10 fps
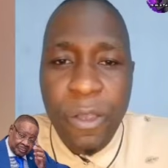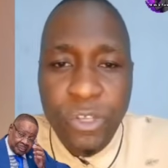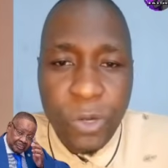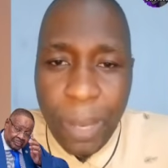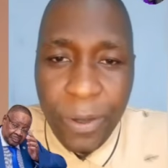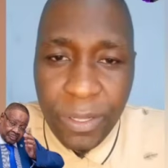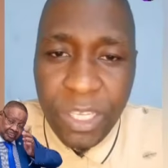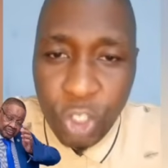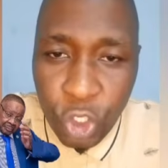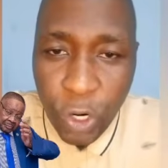talking about,
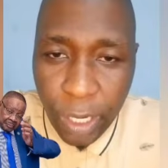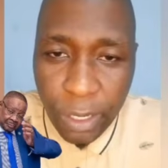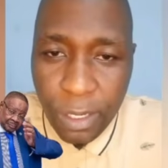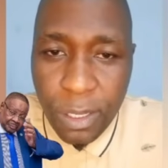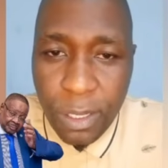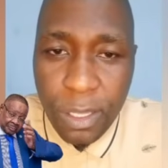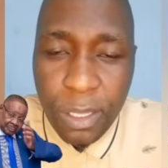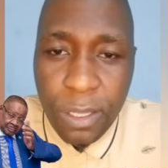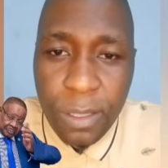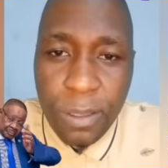this dollar,
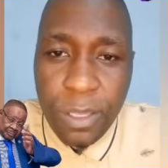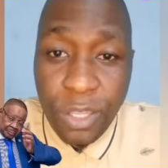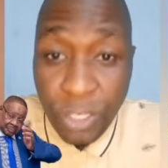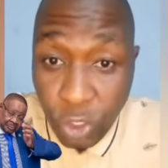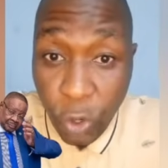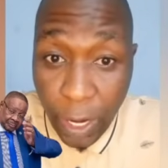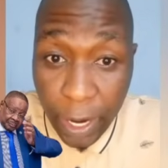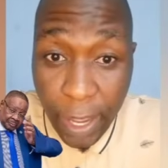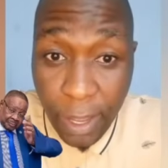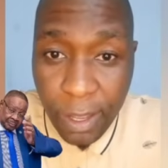this
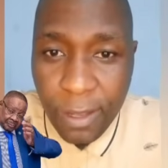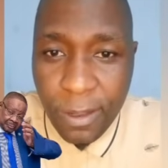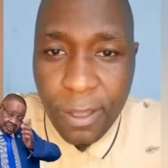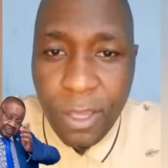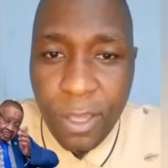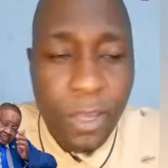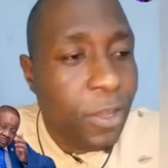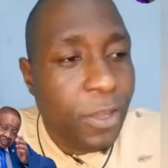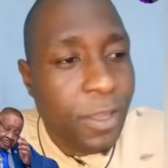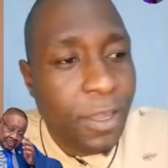dollar,
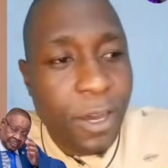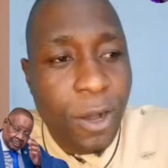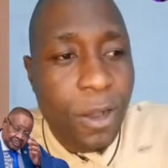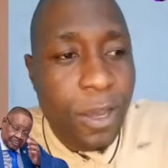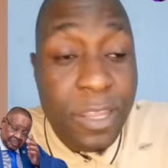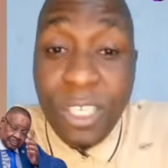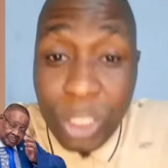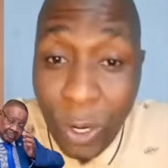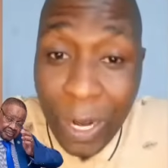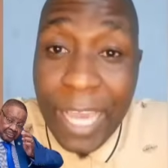
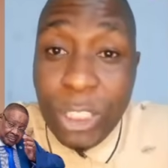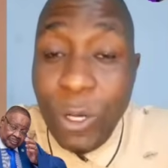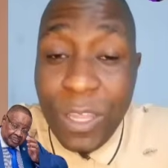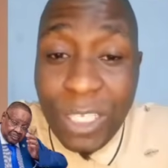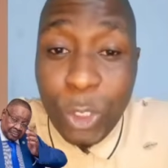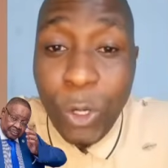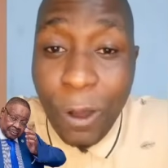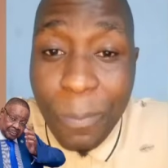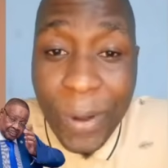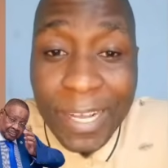I saw this dollar on
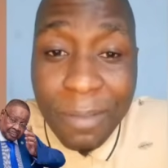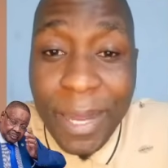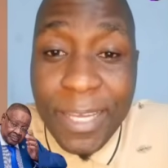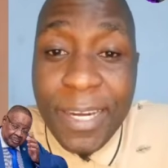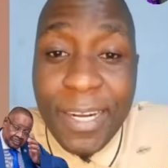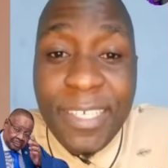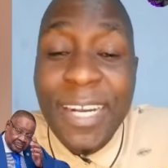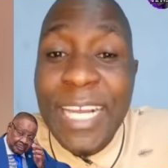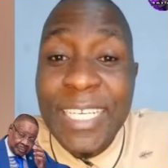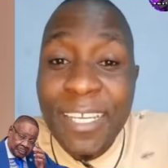the black market reaching
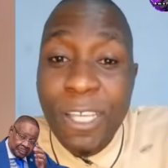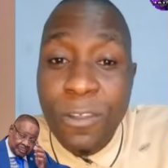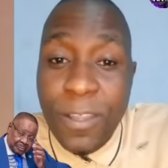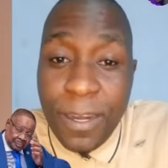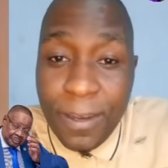like 10,000.